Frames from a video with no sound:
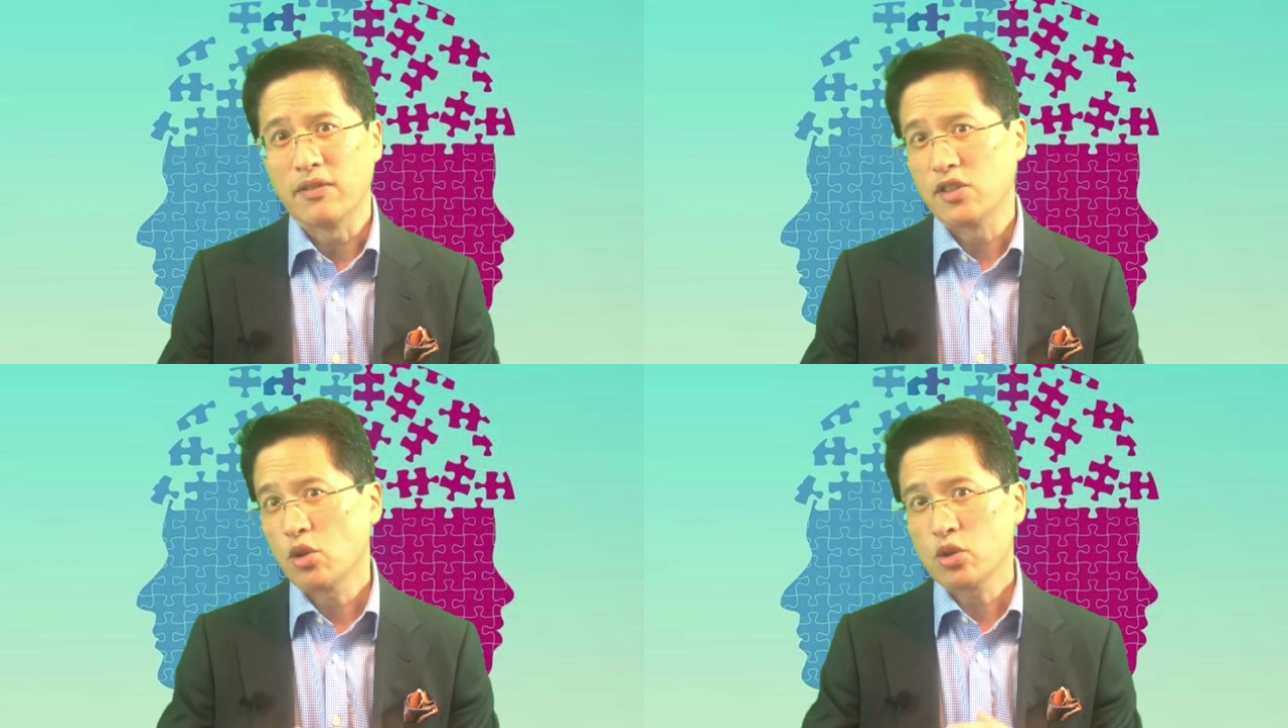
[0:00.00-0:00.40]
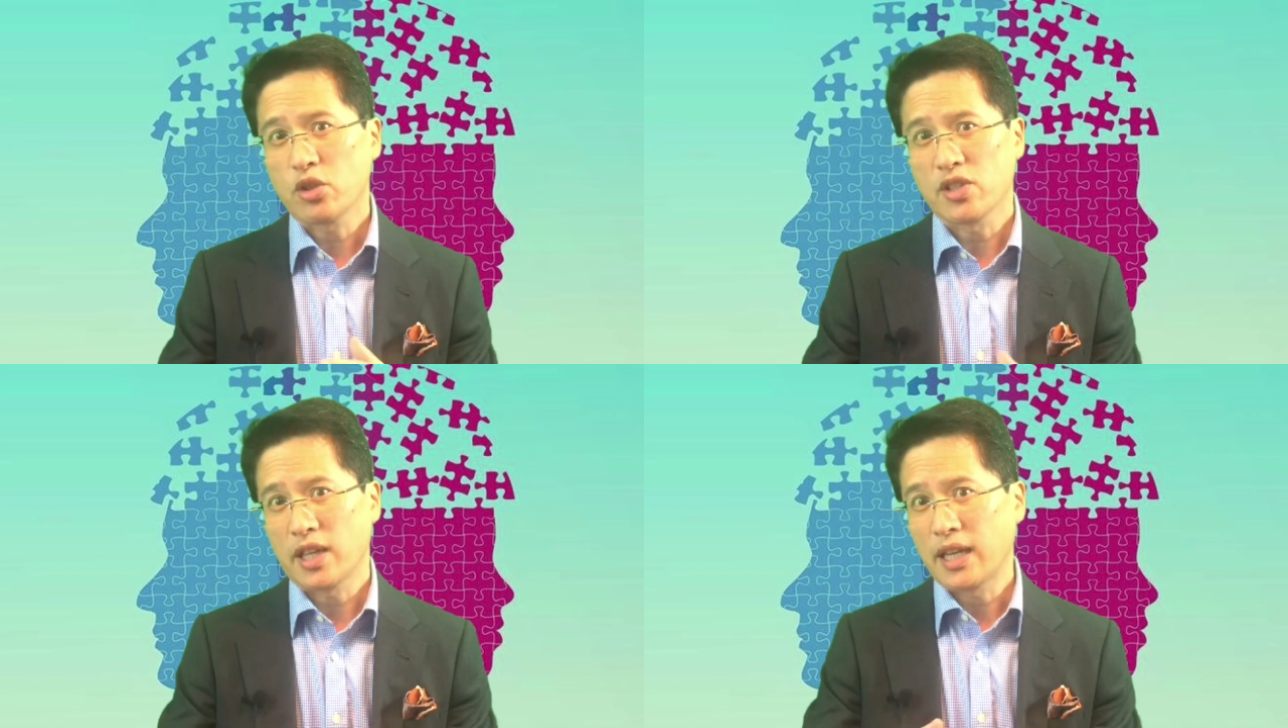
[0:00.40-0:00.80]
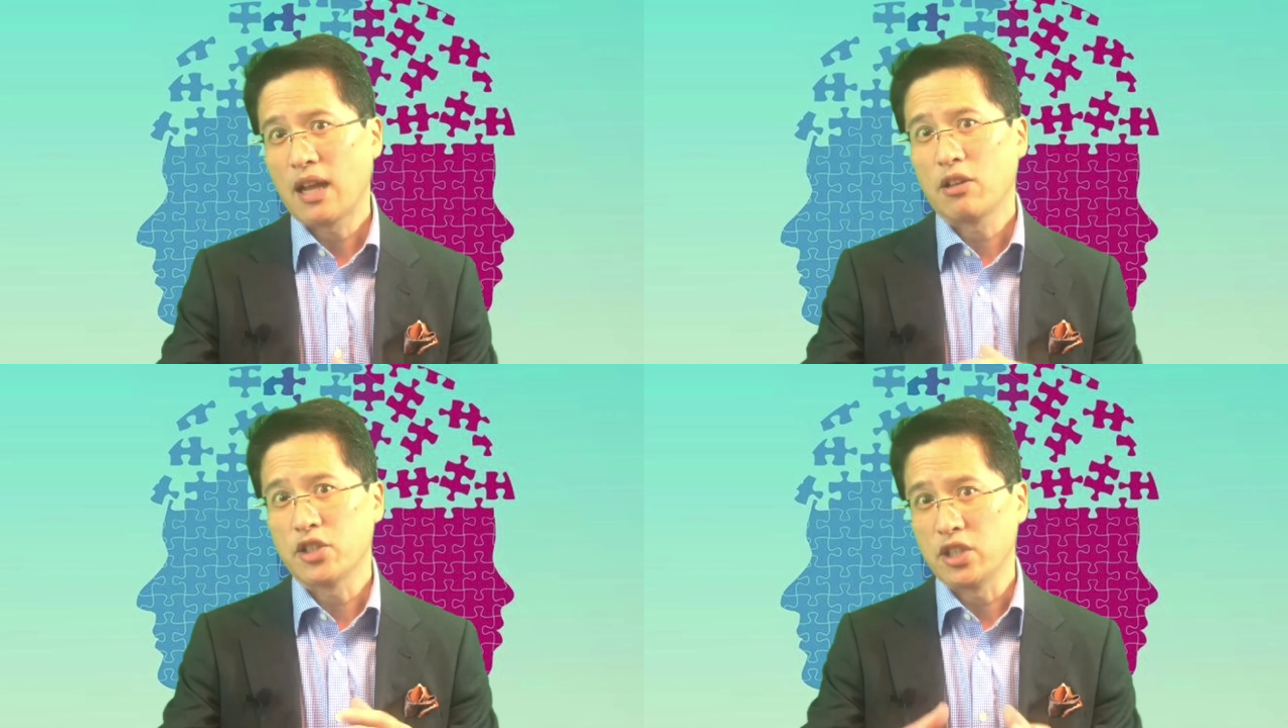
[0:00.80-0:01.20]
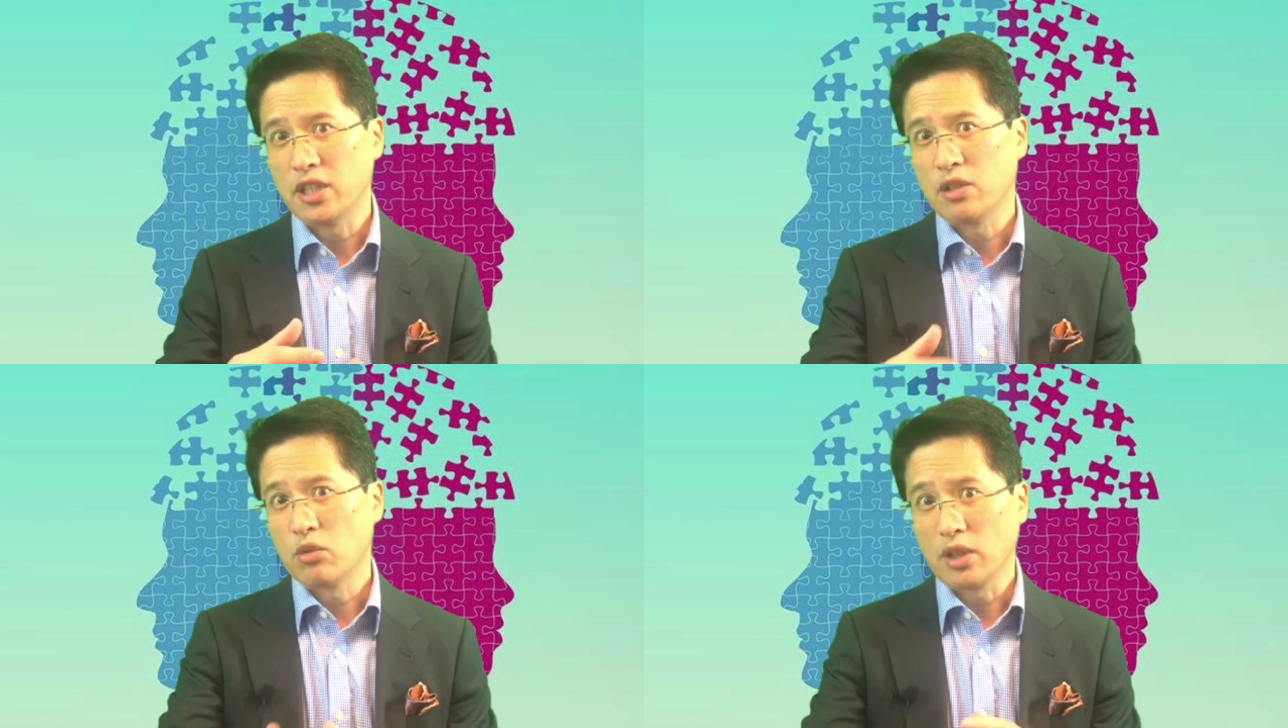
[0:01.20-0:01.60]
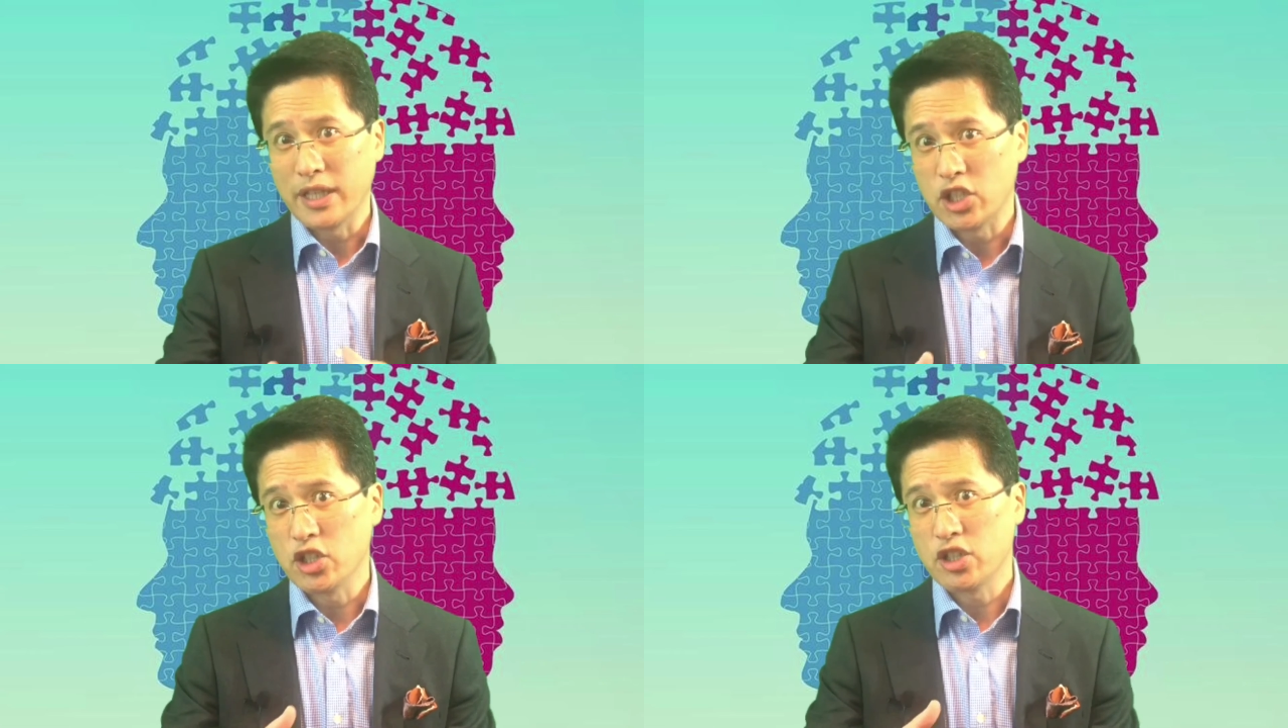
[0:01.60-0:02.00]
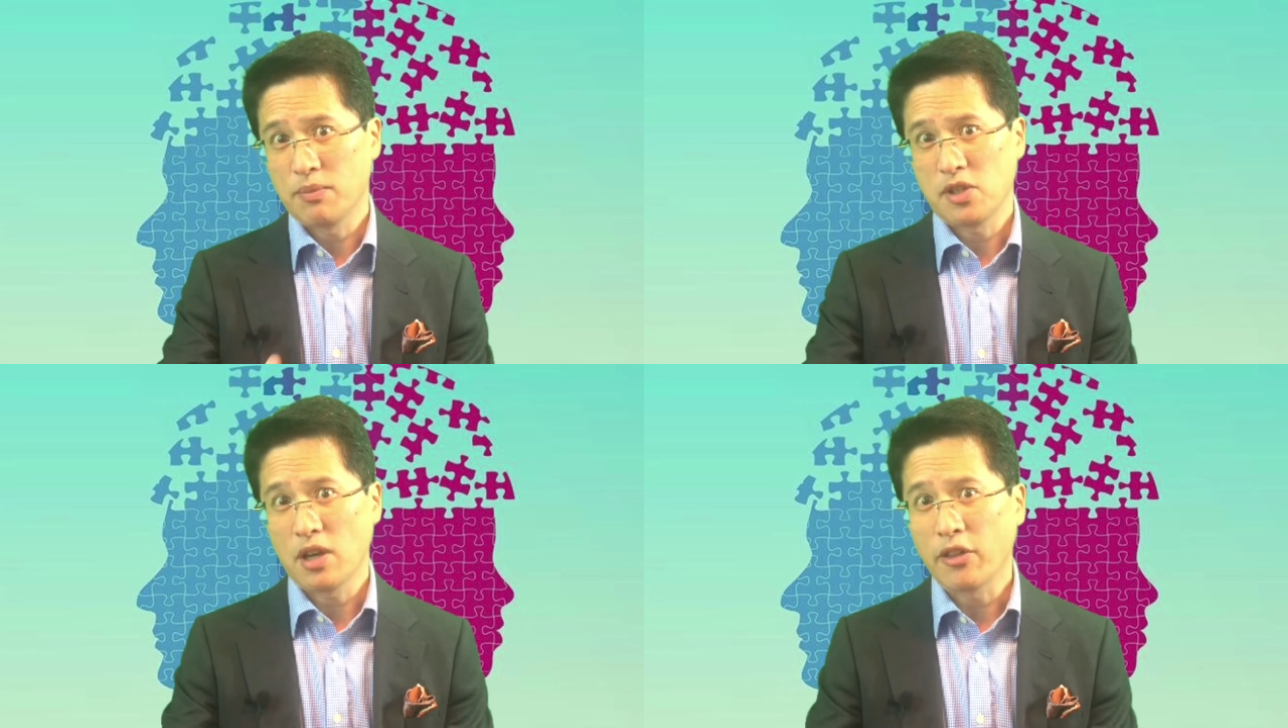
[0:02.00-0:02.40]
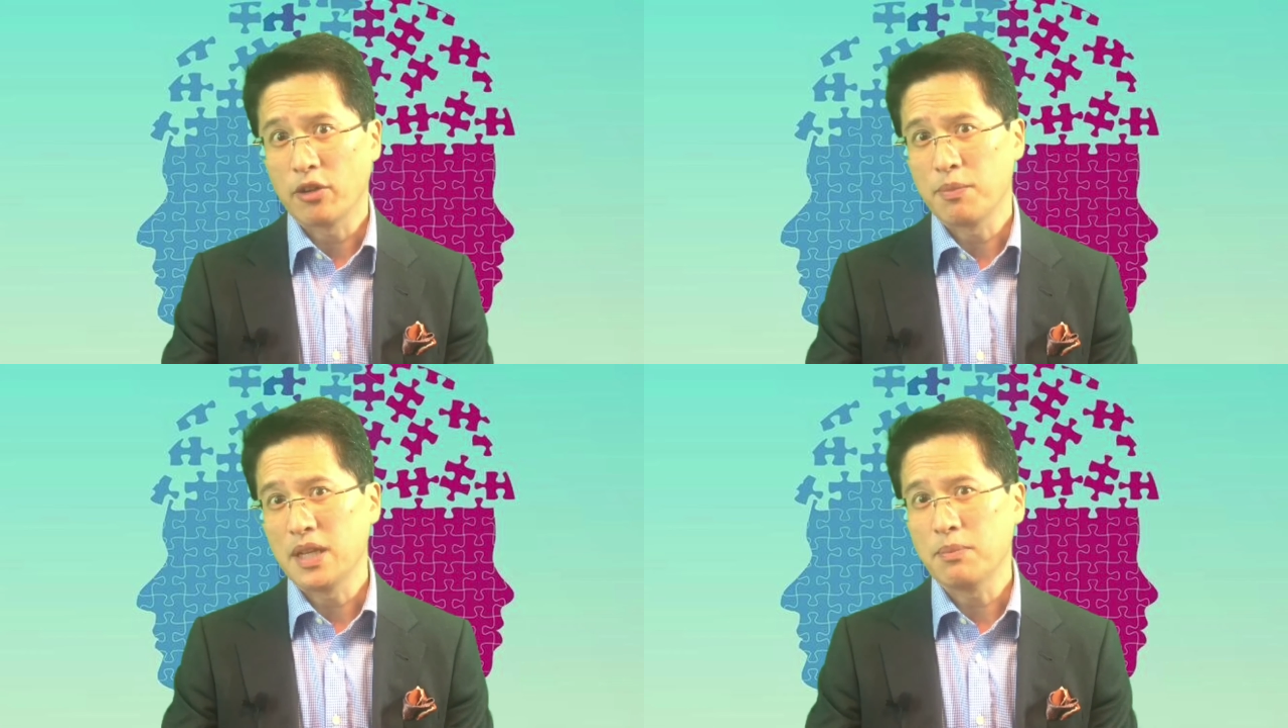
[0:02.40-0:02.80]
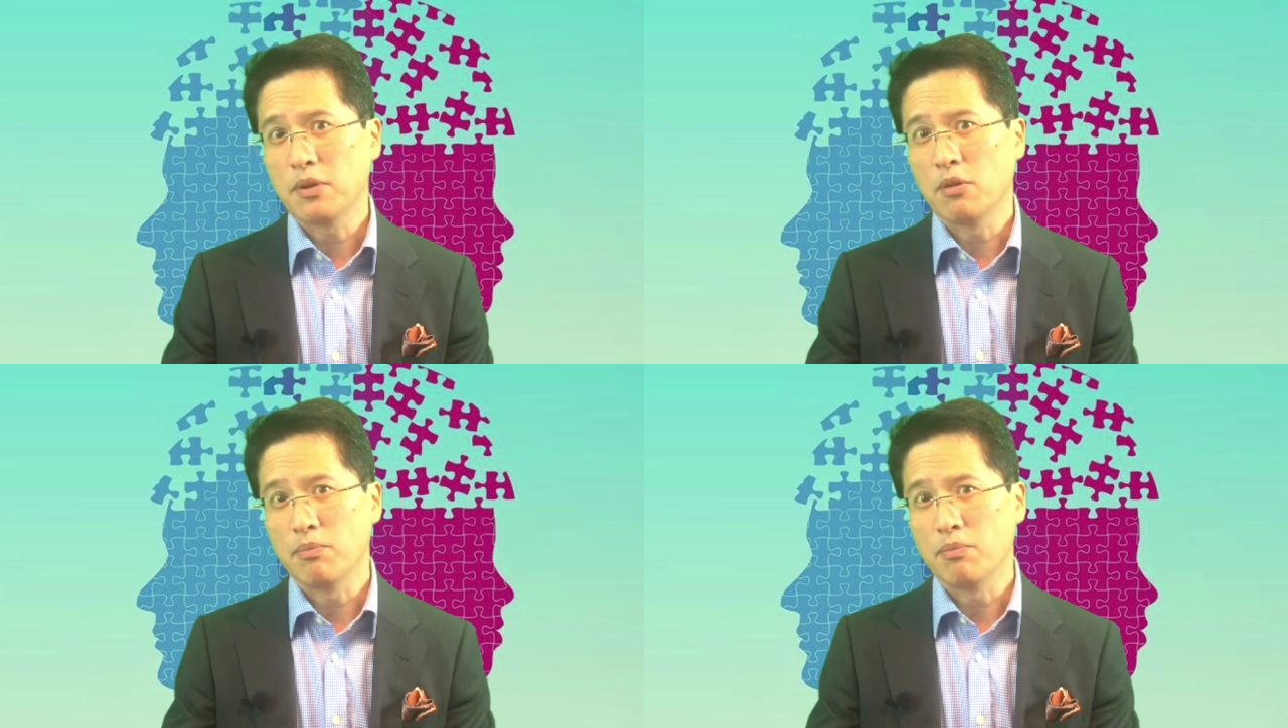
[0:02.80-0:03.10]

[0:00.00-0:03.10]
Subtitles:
of social psychology and relationships to other people.